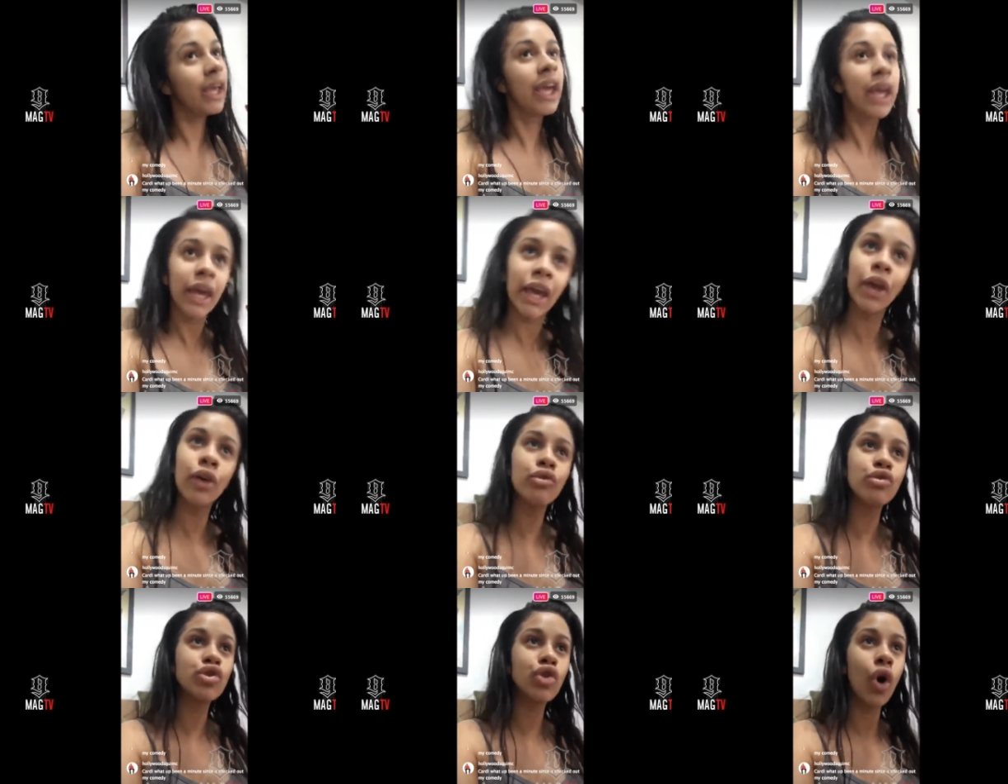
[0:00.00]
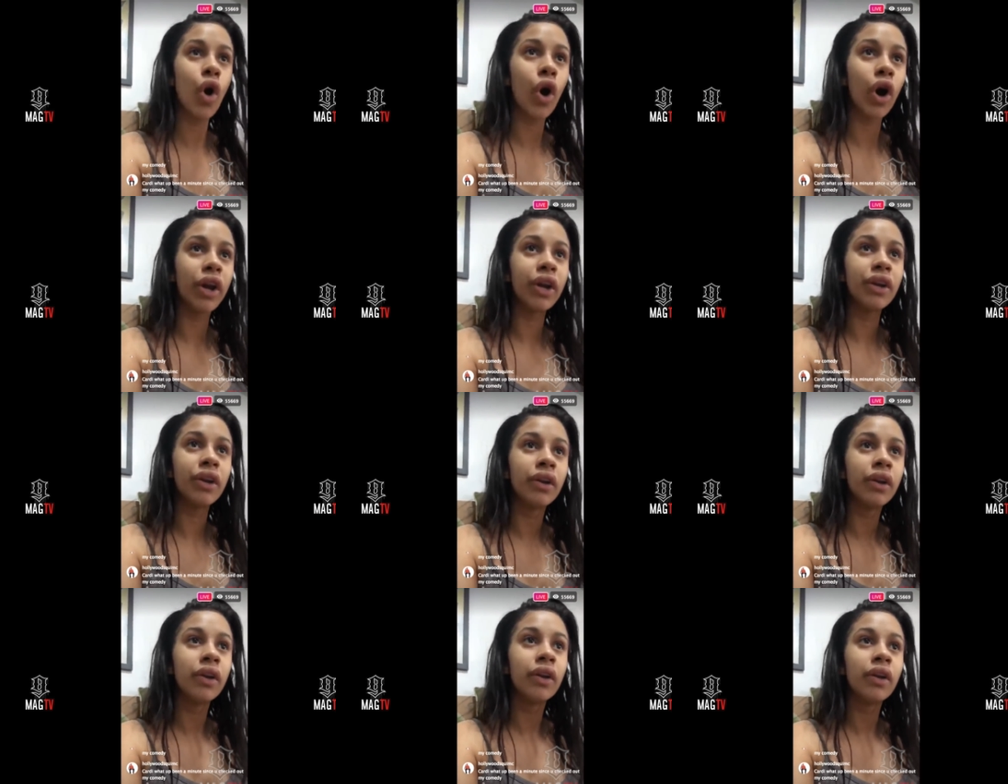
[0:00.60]
in heels
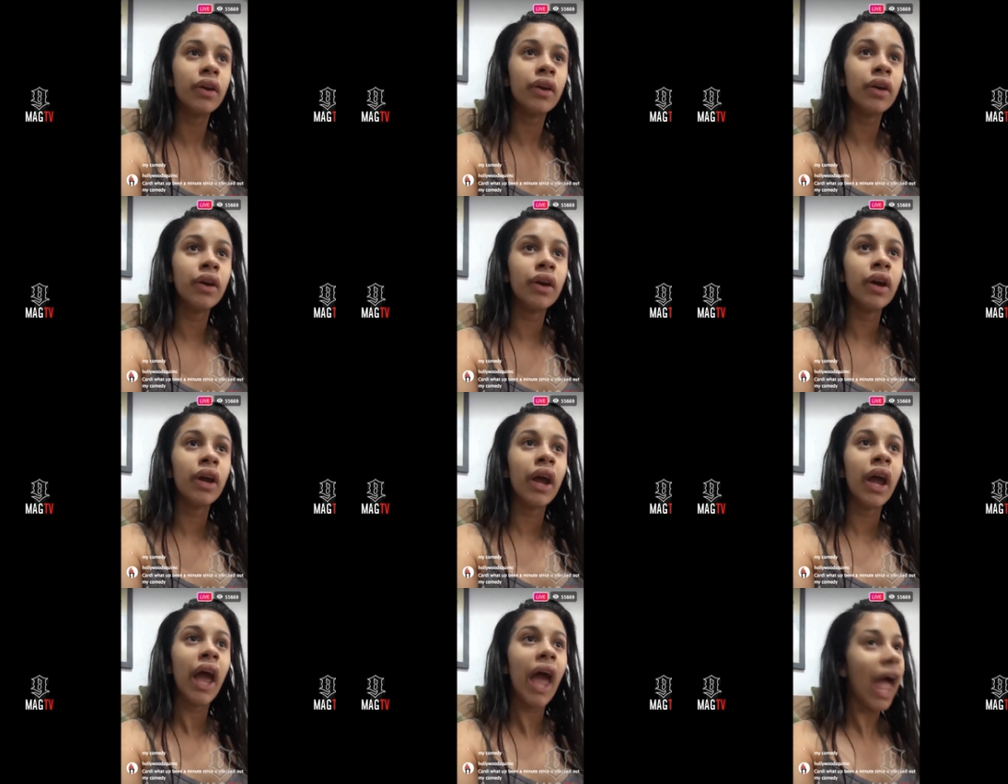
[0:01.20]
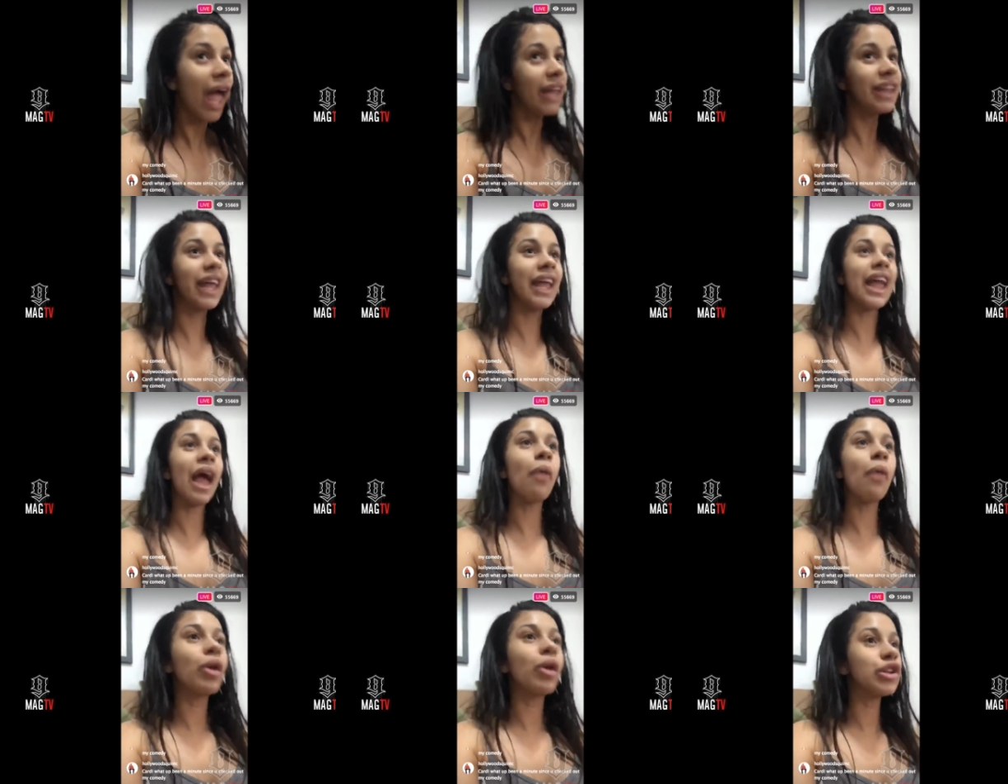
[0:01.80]
on.
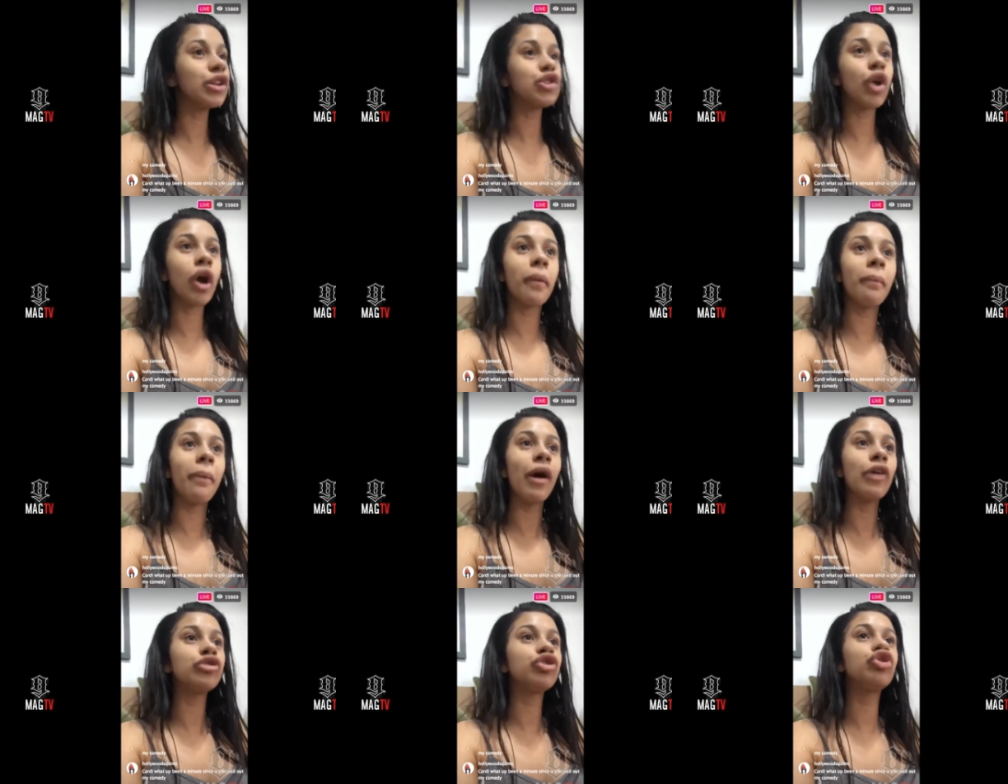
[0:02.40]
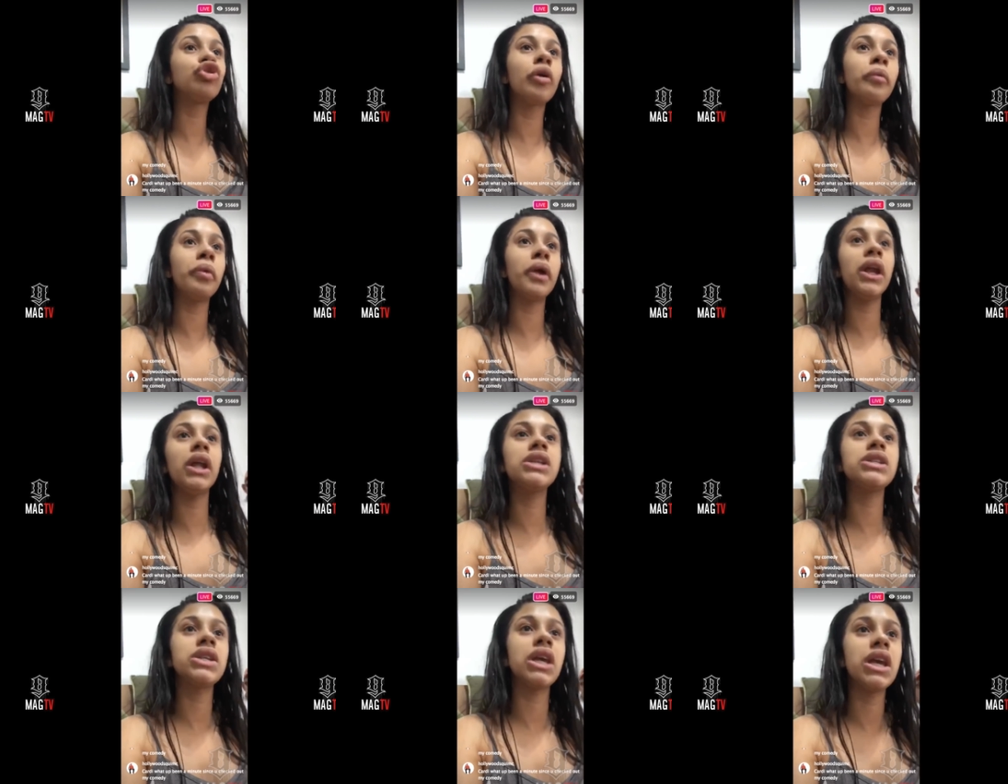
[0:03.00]
And they y'all want to talk about
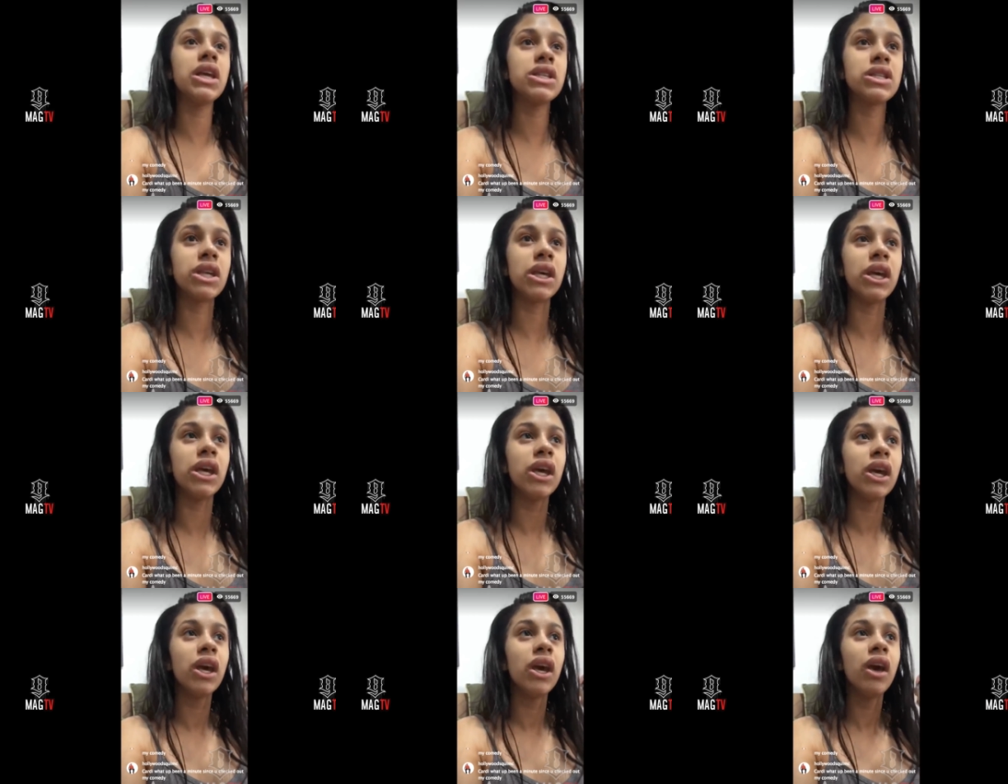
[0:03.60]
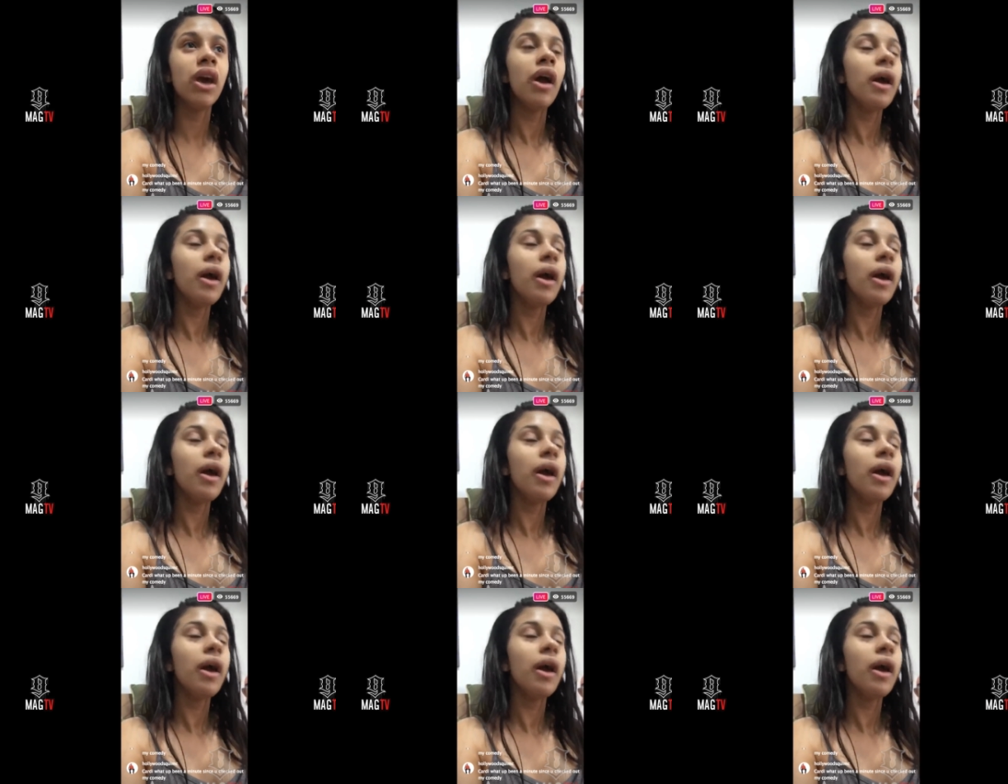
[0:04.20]
stripping is easy.